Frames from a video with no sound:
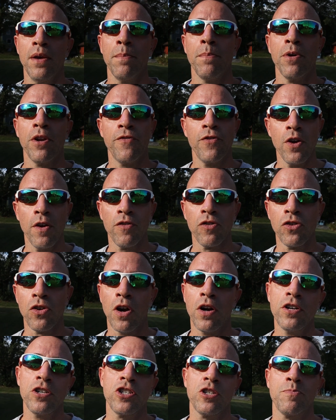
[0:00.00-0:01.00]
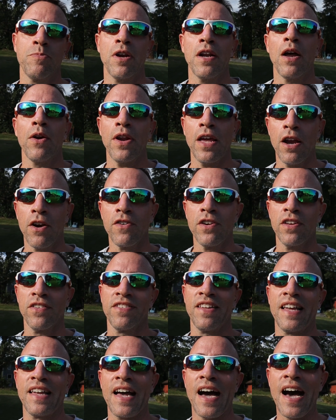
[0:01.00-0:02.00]
But if you have large spread out areas
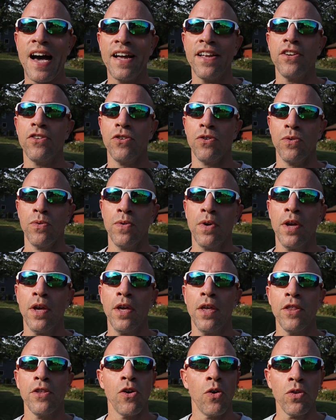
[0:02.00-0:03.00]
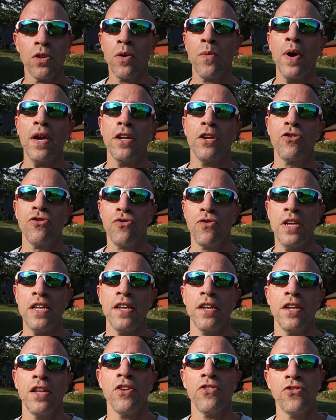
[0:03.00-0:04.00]
like I do, the only way to treat
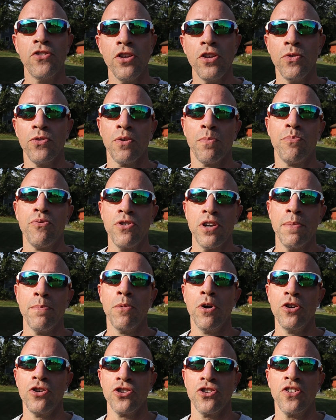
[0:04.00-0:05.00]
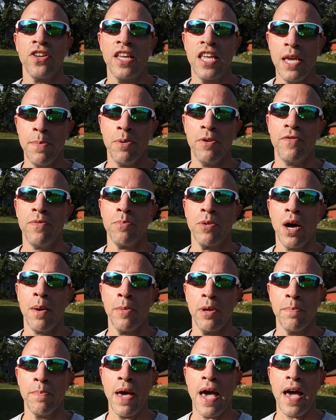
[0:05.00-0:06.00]
it is to use a pre-emergent to keep it from
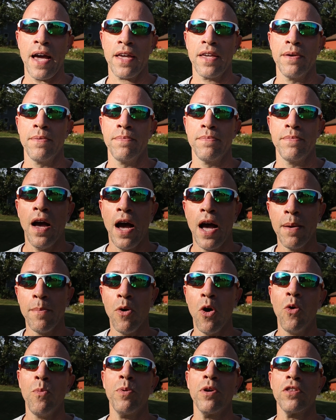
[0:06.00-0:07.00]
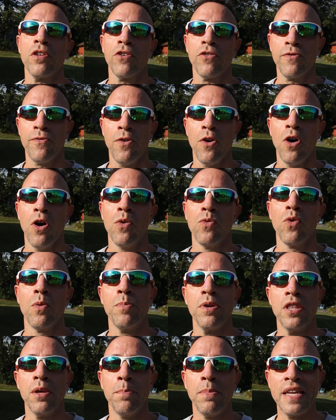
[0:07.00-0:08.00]
coming back. I'm hoping this fall will
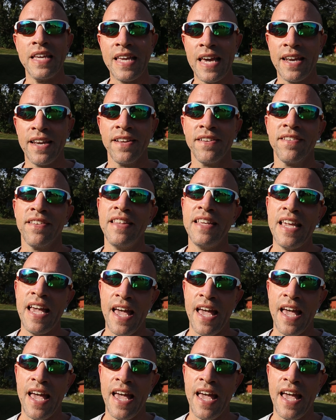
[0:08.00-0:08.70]
be the beginning to the